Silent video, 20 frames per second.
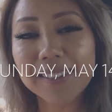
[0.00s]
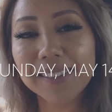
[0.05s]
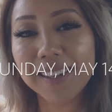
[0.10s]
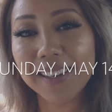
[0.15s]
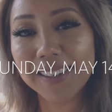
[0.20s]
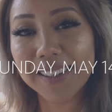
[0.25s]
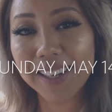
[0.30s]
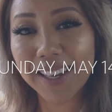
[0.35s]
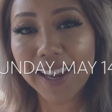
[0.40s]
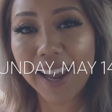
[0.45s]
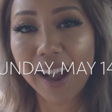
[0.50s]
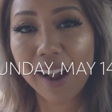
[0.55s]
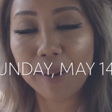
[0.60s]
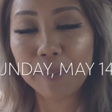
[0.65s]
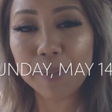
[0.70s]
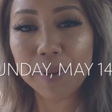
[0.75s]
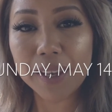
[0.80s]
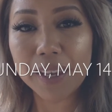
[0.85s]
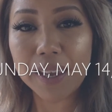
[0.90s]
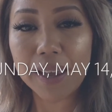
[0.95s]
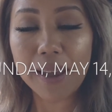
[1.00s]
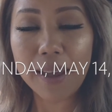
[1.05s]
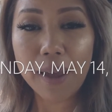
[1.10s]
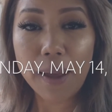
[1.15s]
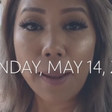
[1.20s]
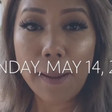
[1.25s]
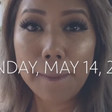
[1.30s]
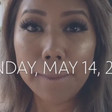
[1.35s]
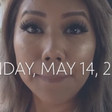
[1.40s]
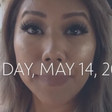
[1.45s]
Sunday, happy
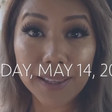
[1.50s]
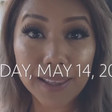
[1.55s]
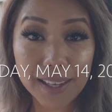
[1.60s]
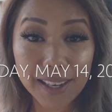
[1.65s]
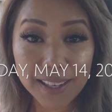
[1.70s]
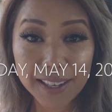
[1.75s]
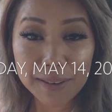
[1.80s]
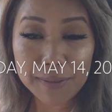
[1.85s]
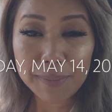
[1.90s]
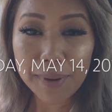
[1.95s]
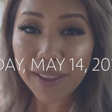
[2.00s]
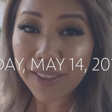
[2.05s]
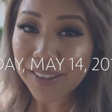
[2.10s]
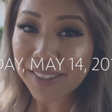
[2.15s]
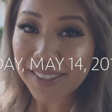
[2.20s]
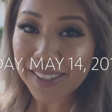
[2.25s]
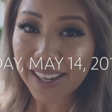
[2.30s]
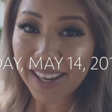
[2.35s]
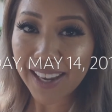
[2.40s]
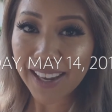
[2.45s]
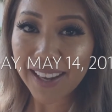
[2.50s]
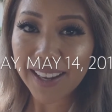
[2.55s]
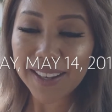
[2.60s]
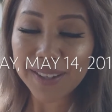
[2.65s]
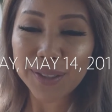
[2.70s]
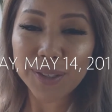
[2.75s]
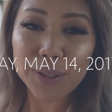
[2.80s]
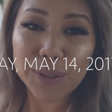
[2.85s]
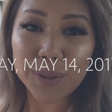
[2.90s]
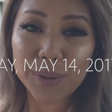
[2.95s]
belated Mother's
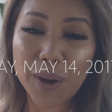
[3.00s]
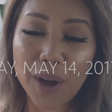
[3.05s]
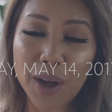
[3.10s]
Day to